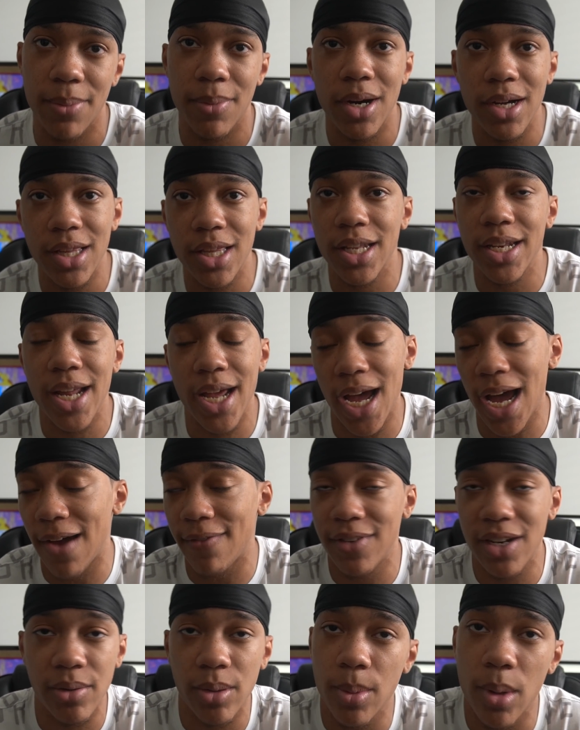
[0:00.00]
But other than that,
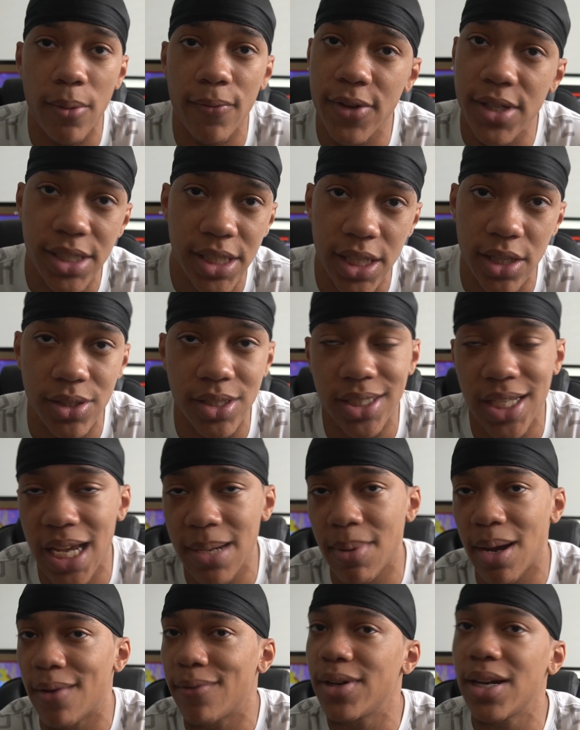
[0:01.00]
I've never bought VC on this
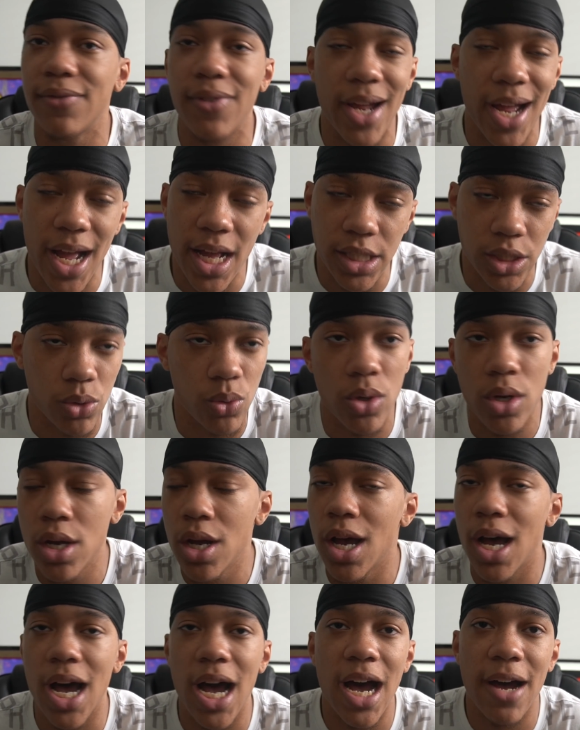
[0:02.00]
game. I've never had to.
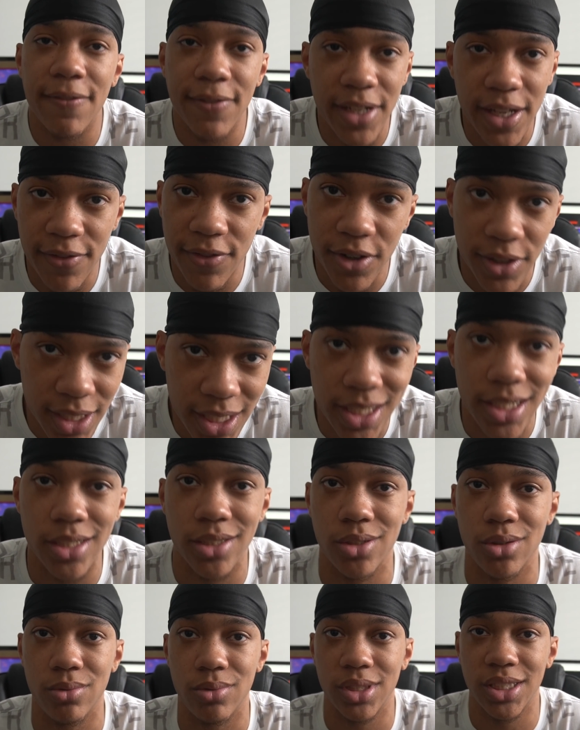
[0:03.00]
I've never needed to.